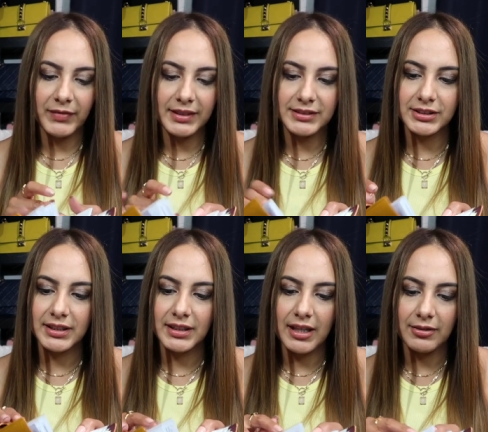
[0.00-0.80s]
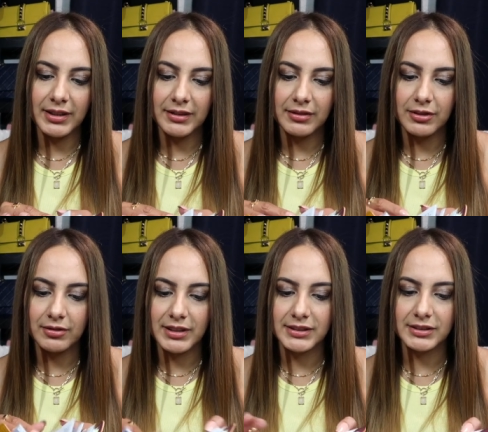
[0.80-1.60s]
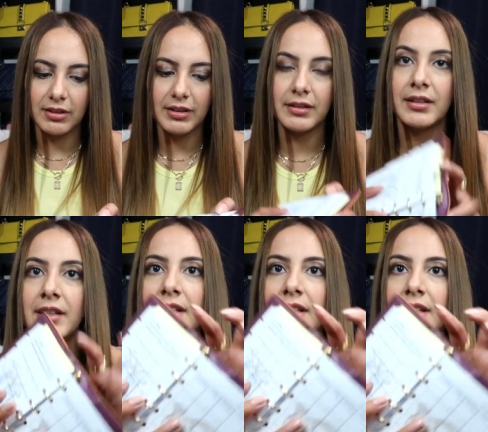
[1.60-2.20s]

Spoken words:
because look at how like little these are.